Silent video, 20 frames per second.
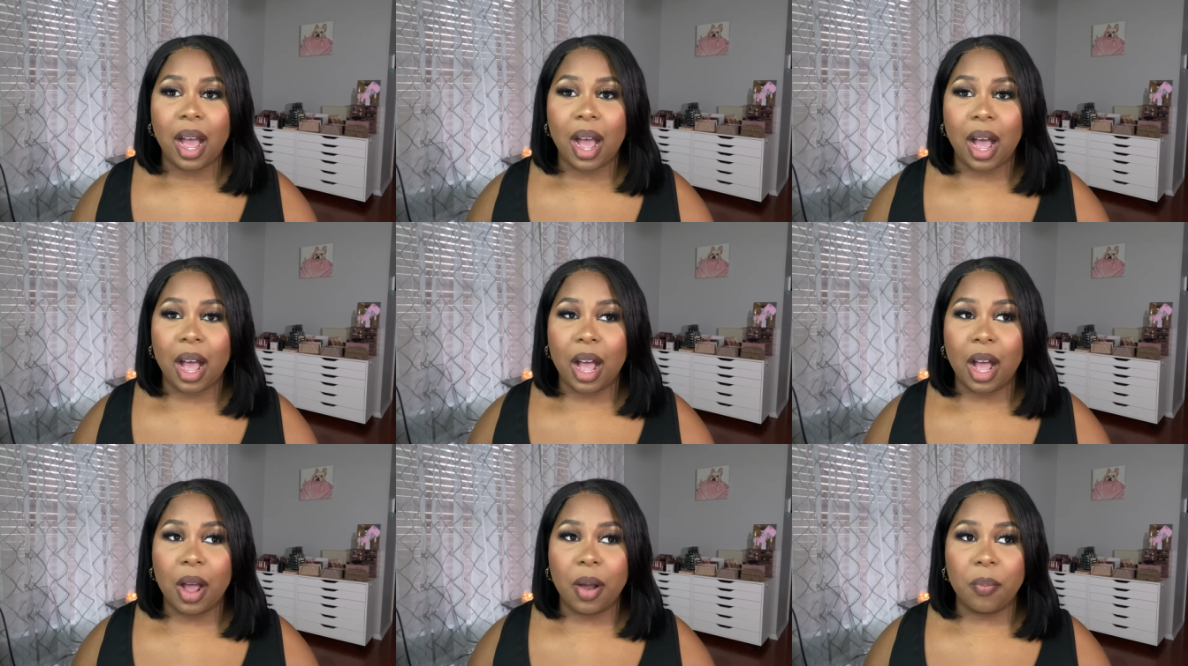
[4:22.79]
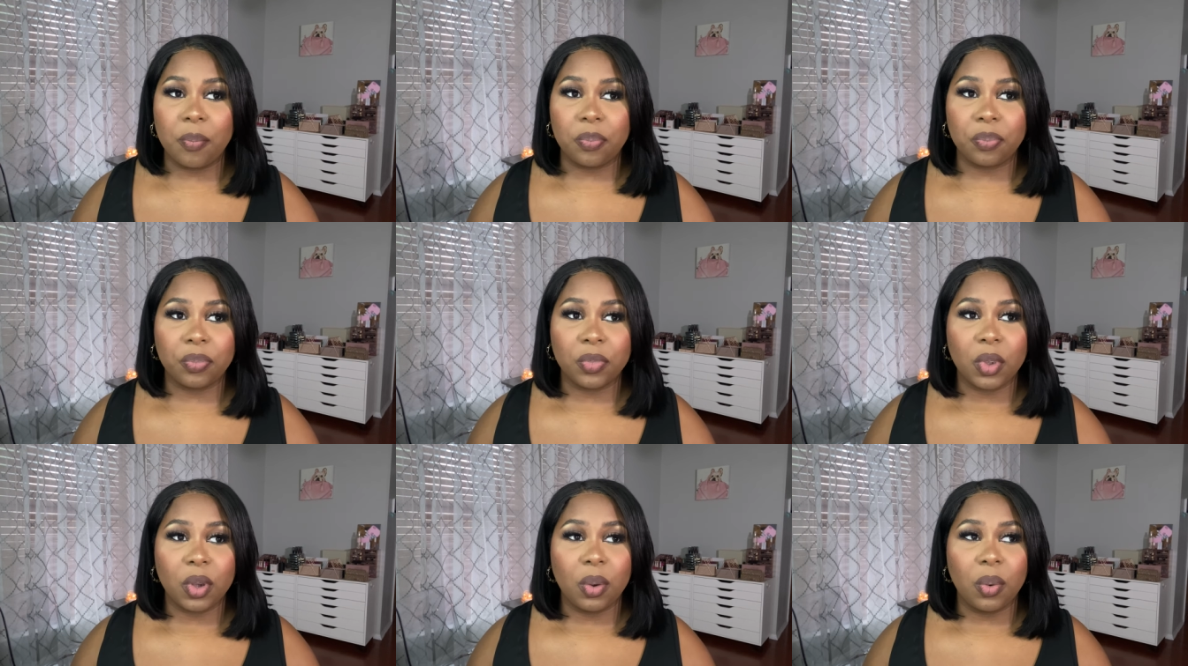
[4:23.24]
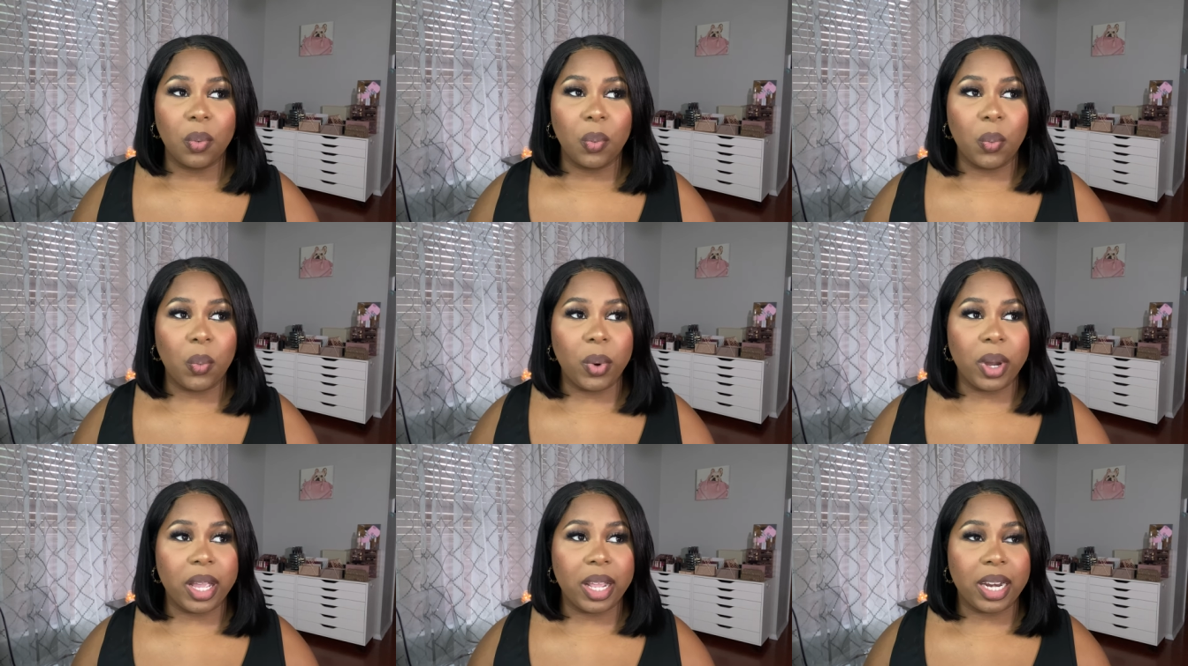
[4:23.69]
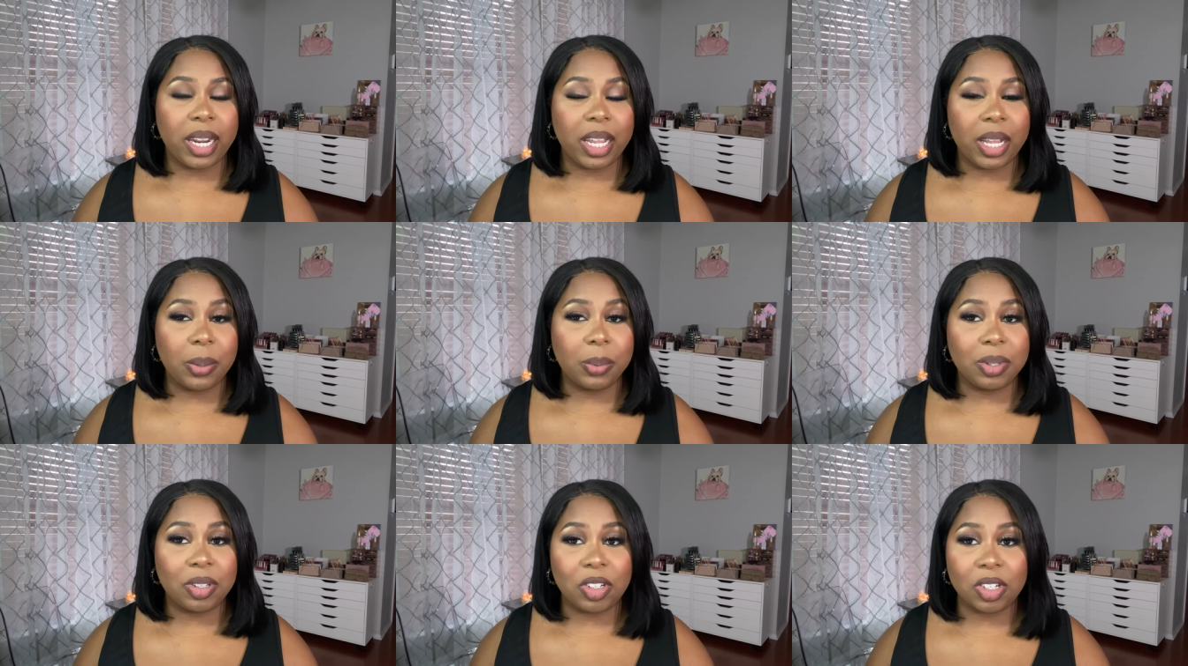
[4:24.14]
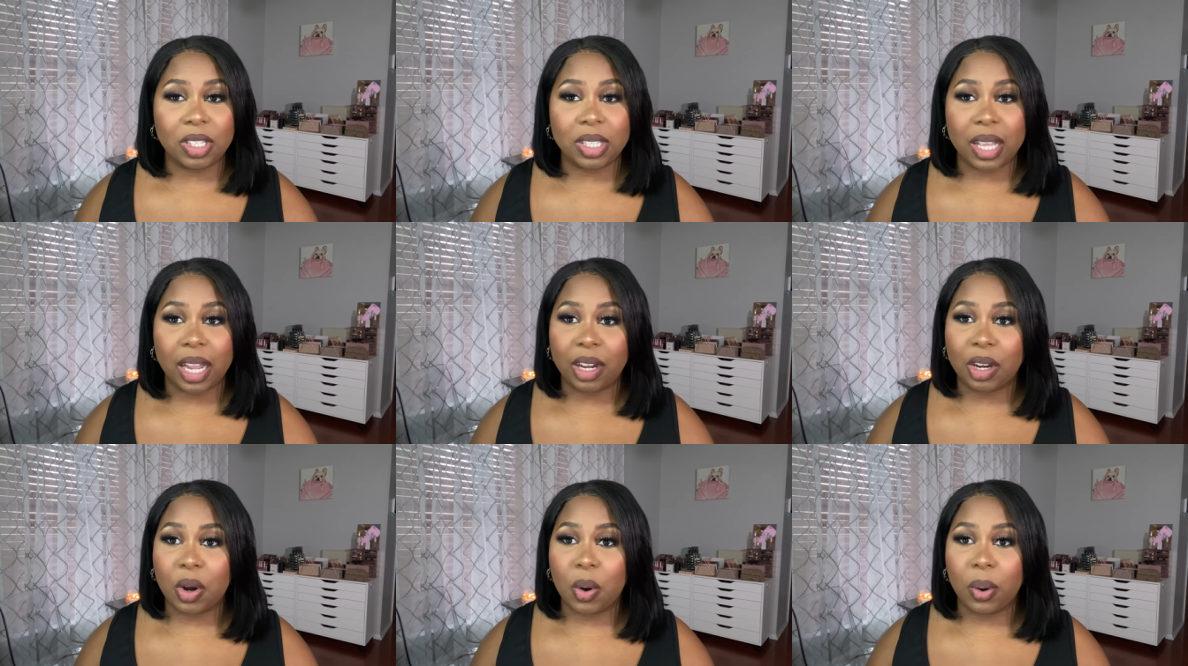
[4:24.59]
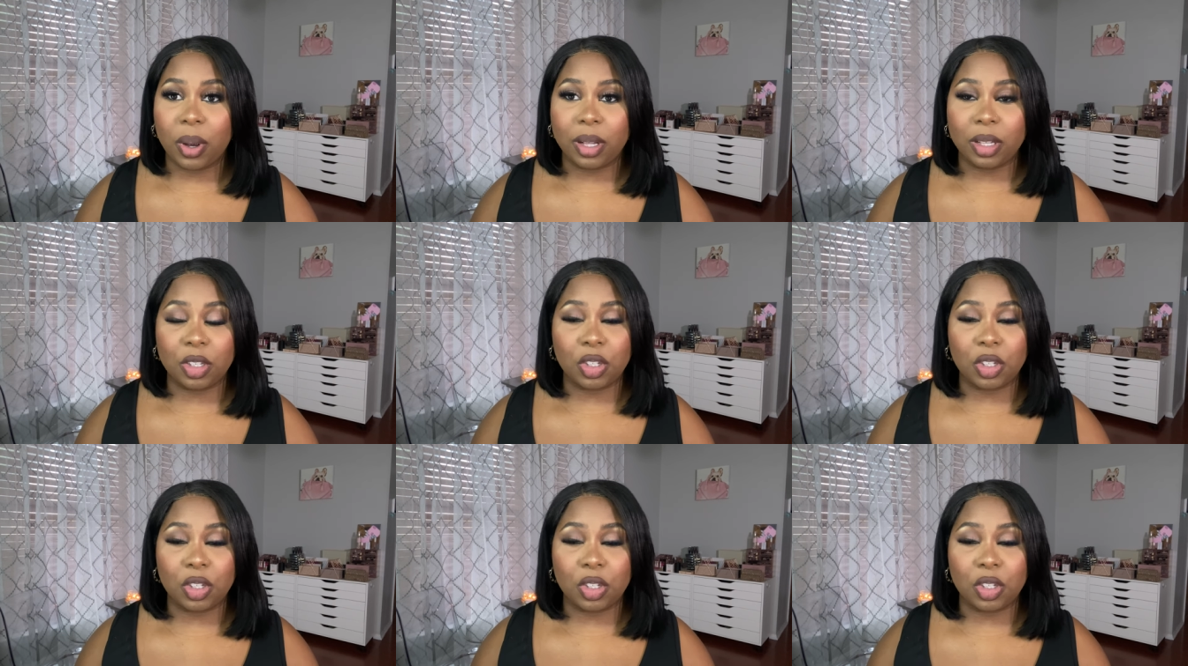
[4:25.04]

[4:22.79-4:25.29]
um, when he was just like going